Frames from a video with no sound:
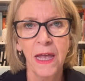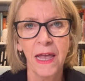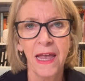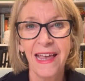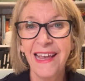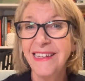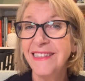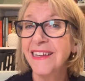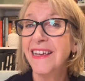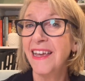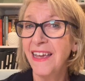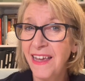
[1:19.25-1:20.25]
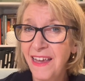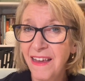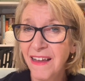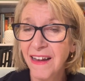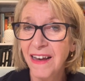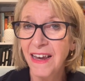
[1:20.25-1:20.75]
is a key
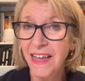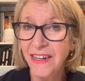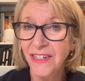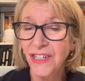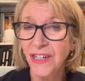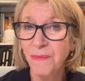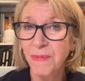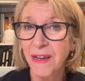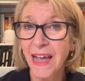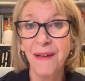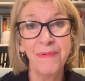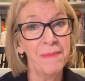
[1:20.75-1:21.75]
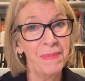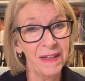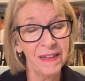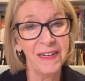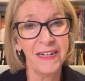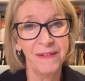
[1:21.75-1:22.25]
leadership
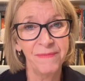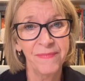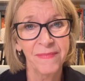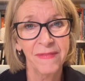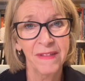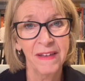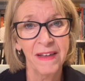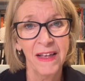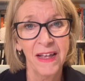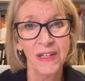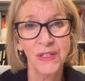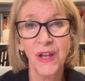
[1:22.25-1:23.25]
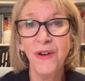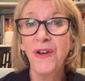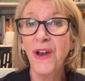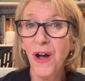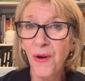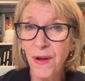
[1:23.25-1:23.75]
capability. So
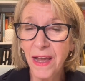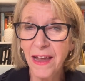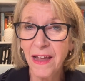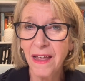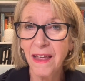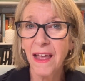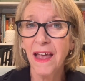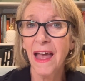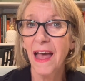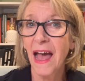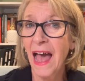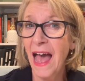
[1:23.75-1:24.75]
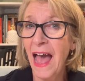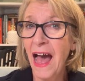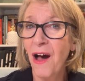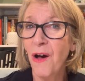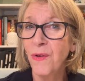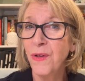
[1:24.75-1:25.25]
knowing
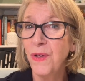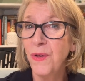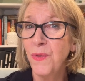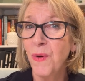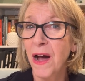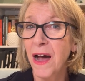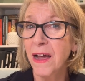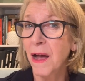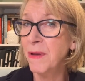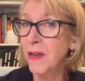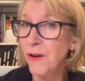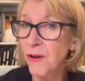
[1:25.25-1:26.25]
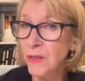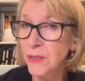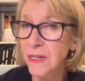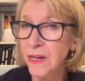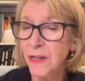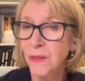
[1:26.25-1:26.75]
how you are coming across
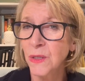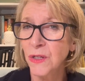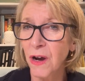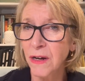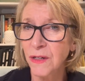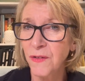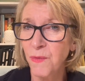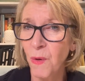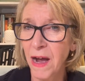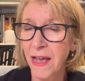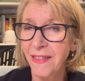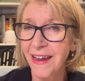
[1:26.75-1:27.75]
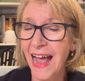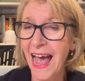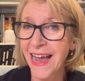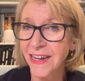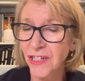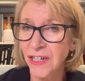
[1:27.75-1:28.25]
in a constructive way that
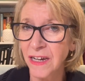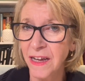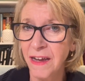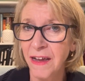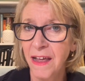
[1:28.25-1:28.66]
actually